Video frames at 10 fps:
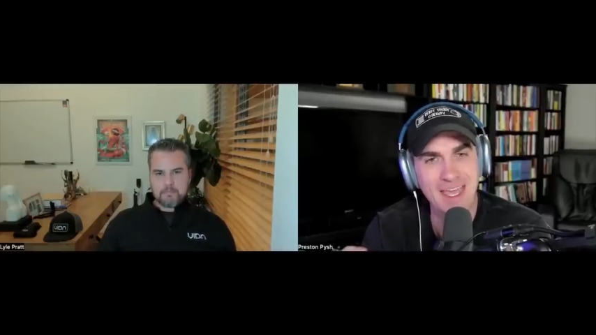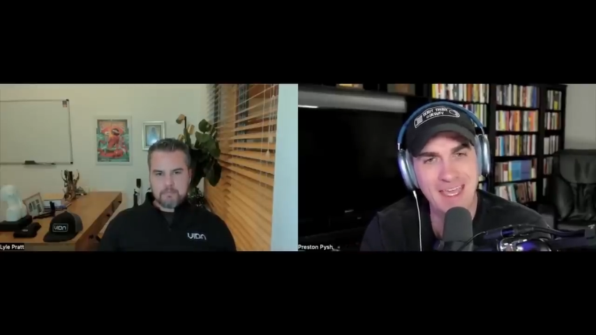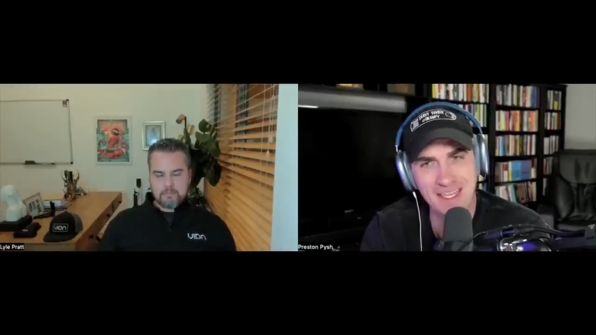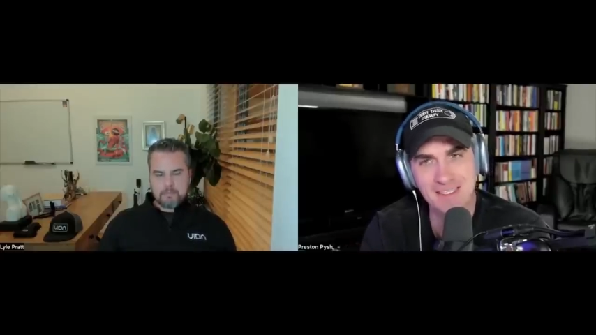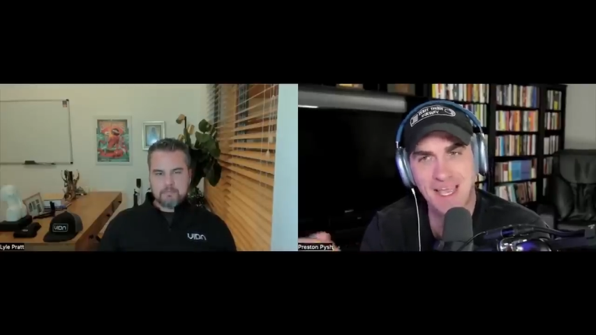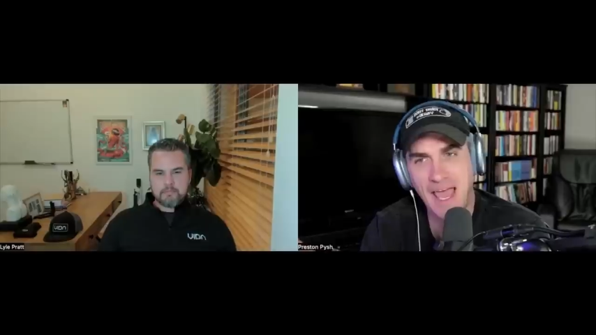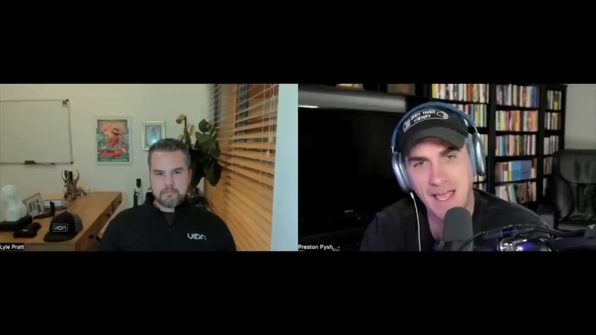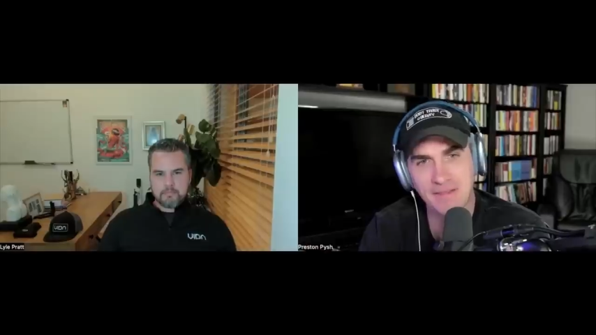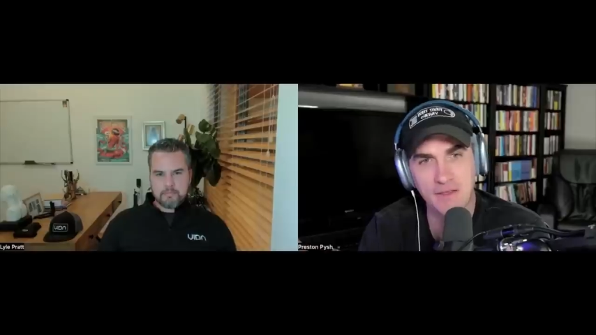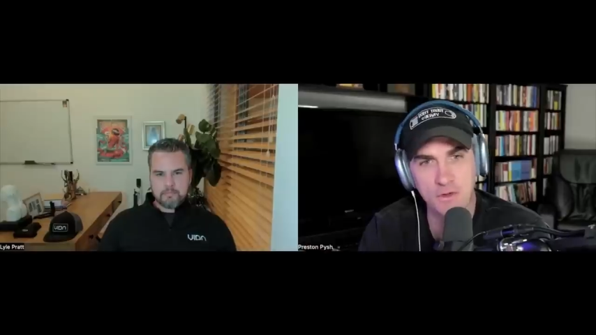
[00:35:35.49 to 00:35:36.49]
Speaker 1: is at
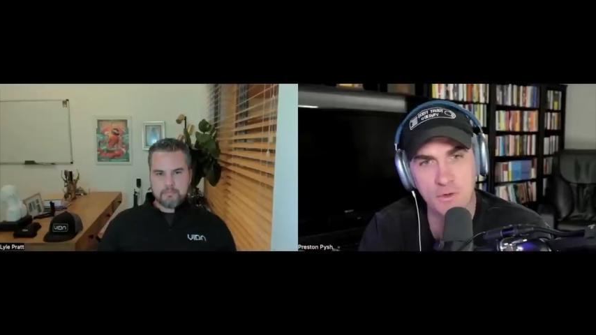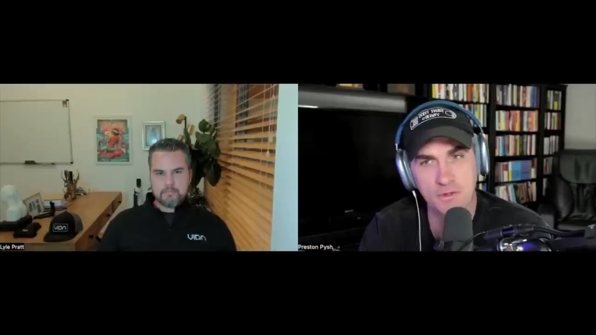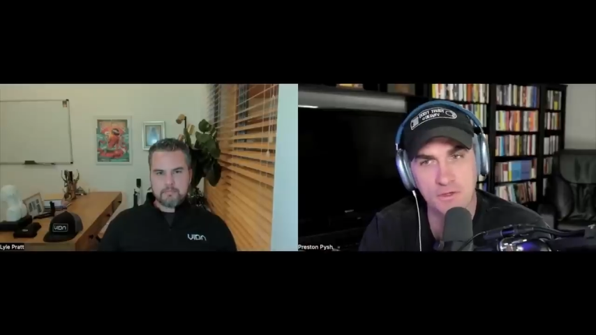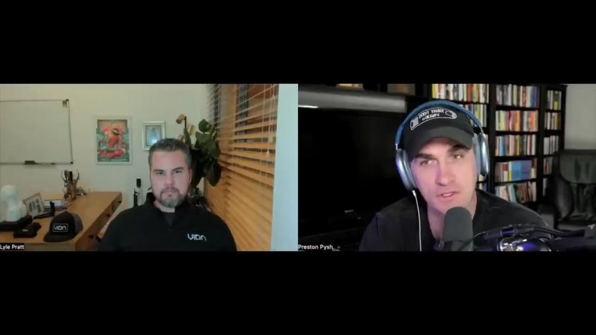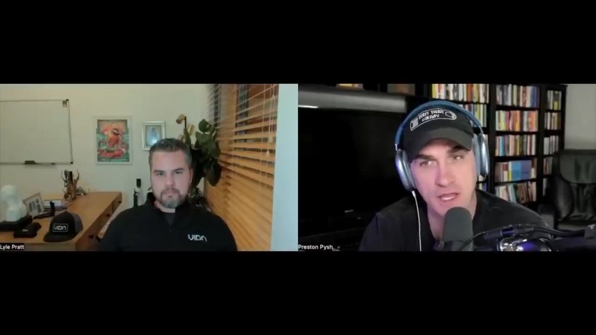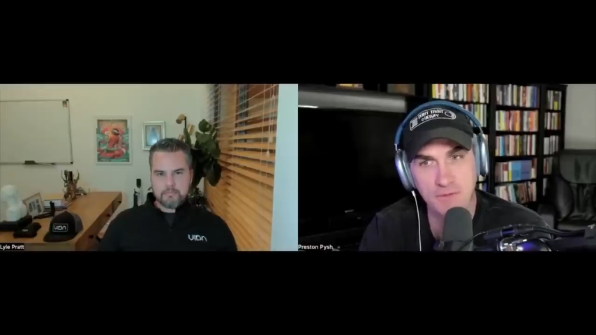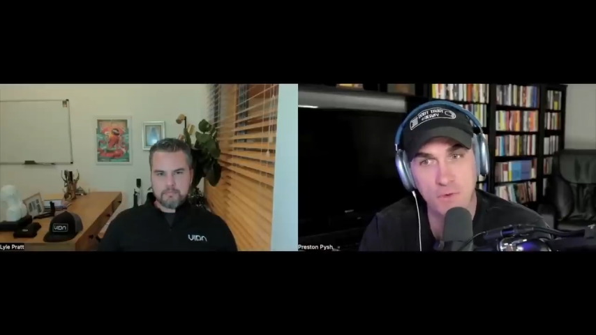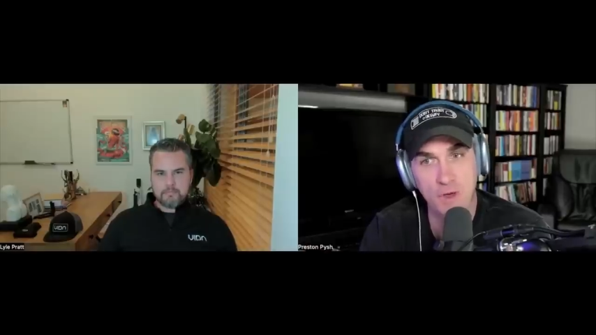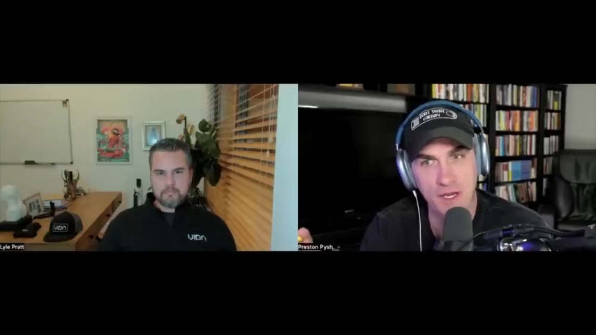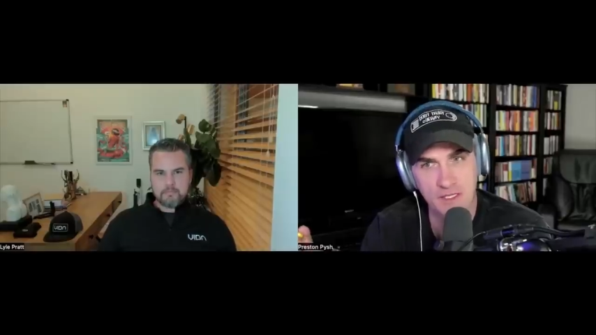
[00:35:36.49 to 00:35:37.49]
the user's
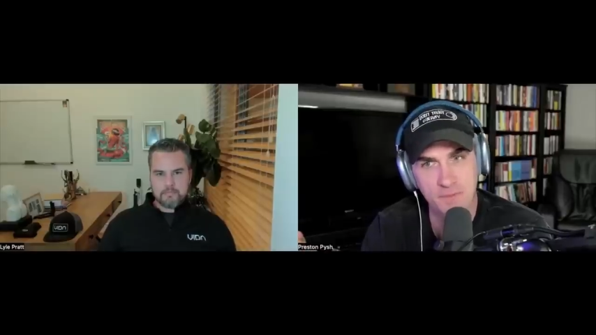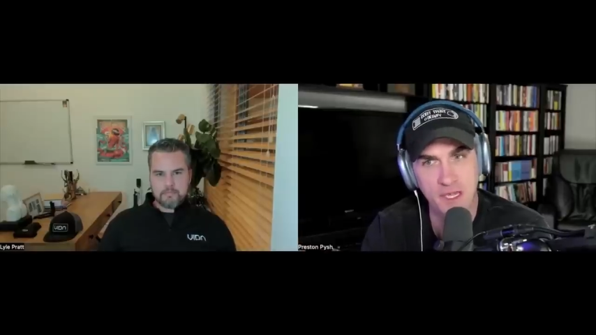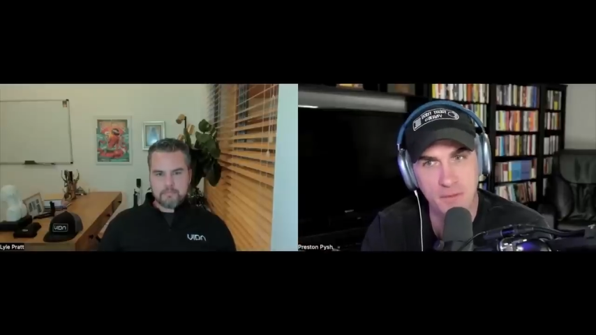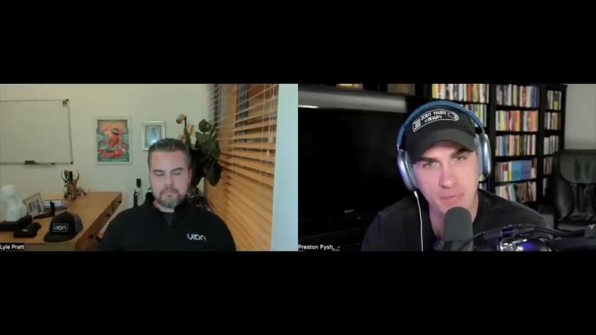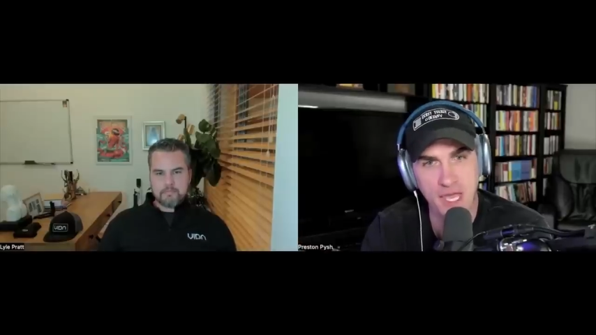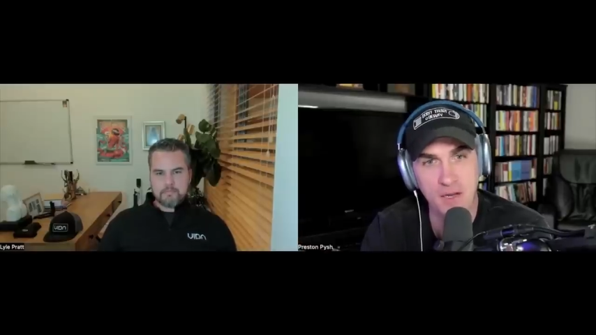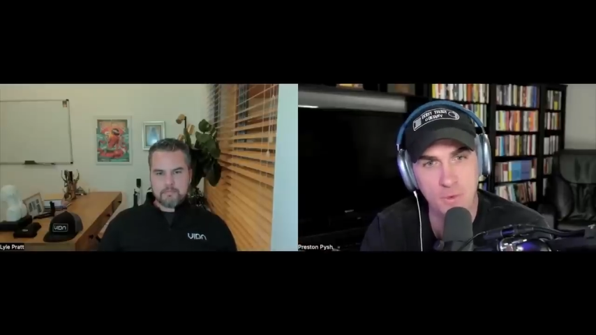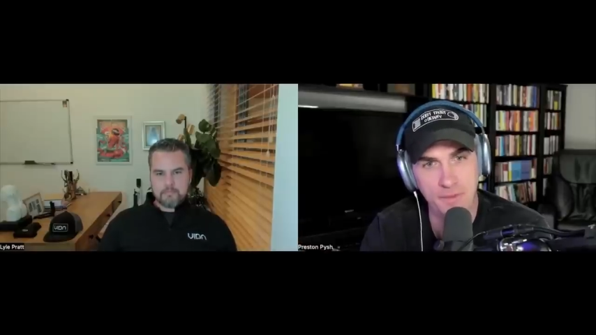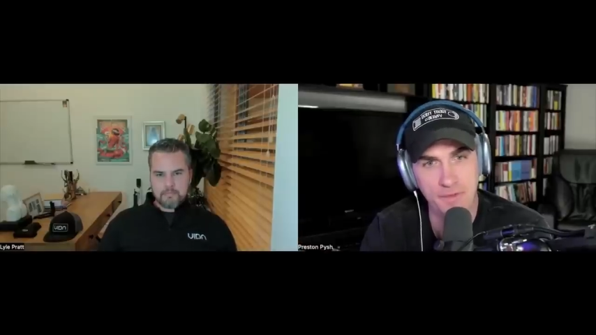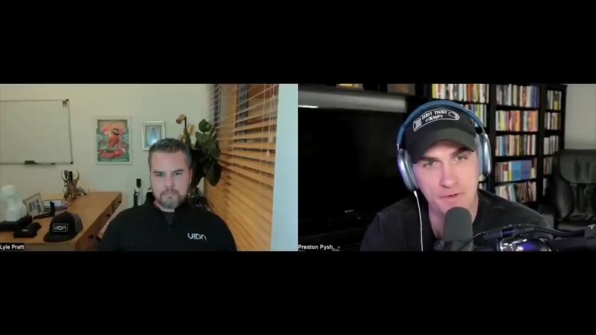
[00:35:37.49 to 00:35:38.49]
level and it's being paid
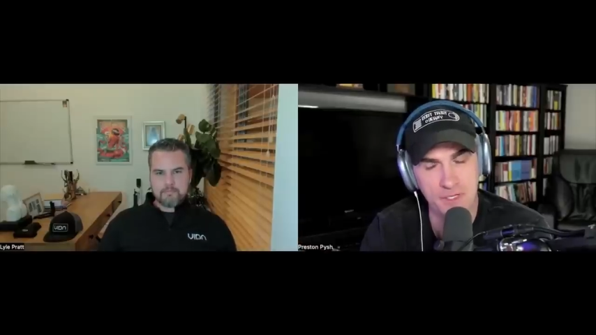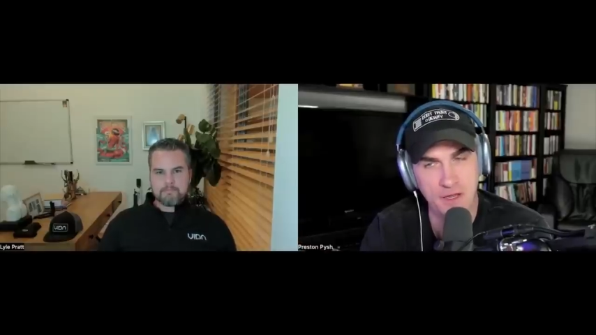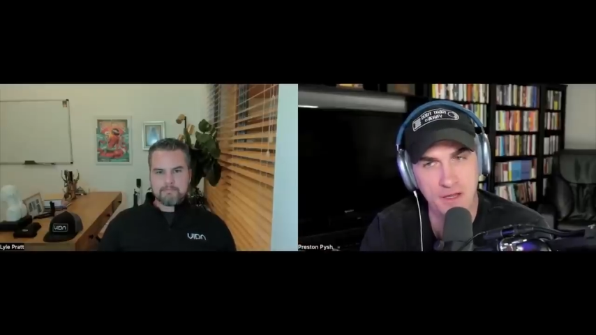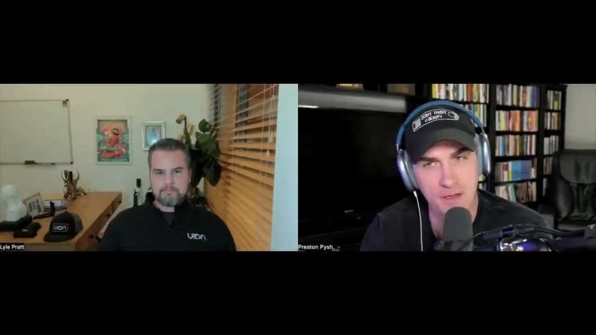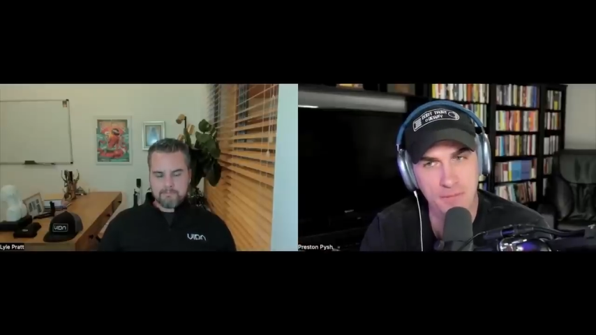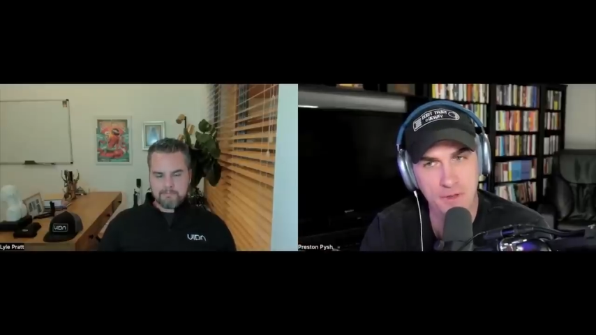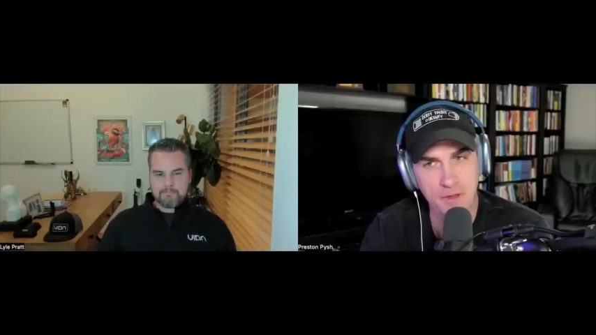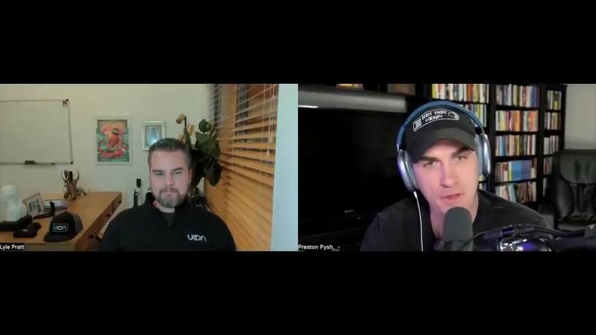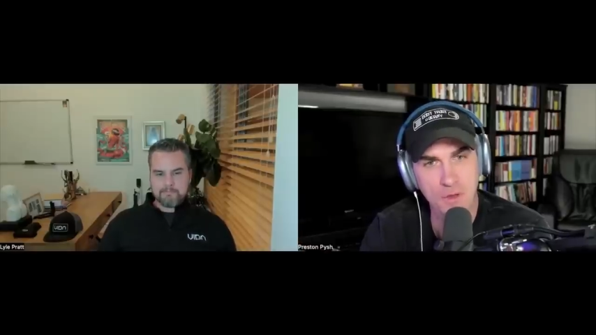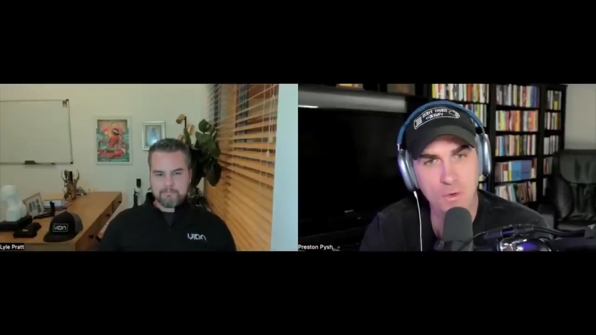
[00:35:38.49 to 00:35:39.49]
with their time?
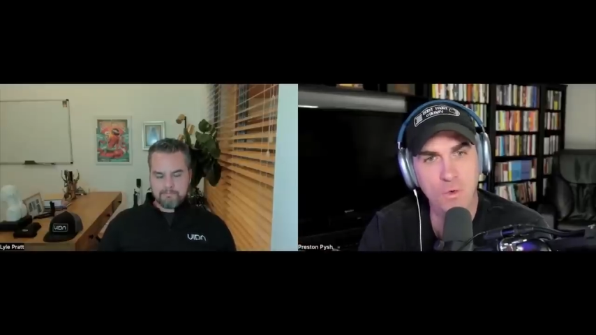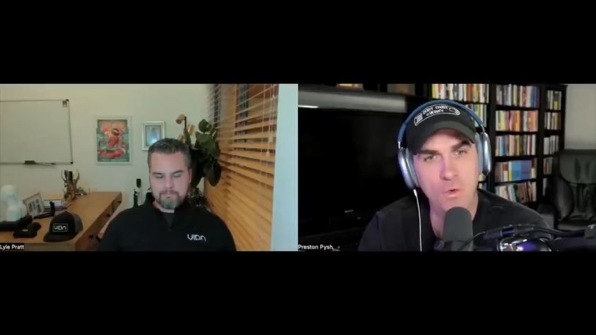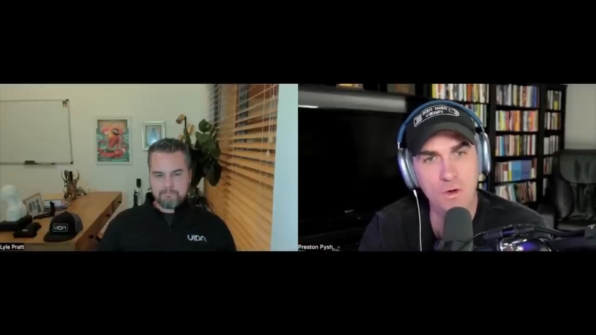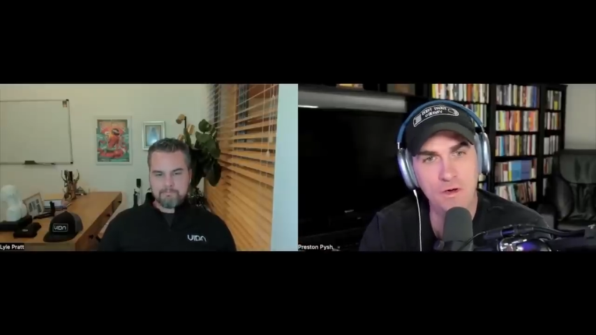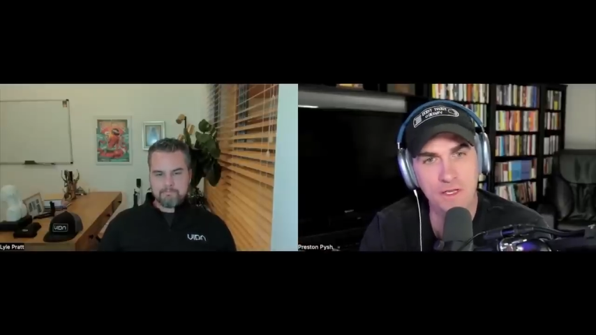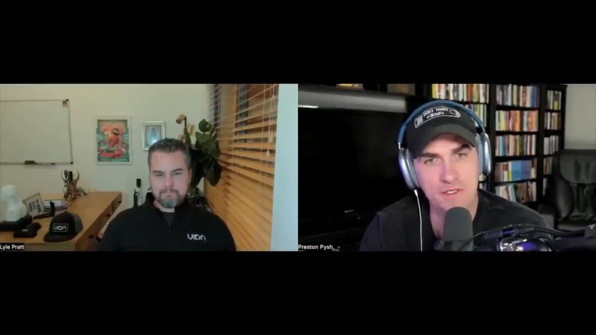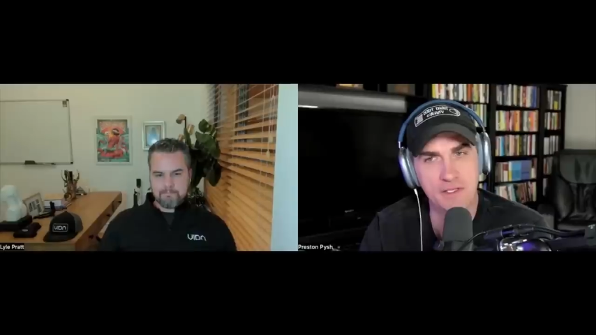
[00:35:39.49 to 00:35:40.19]
Or is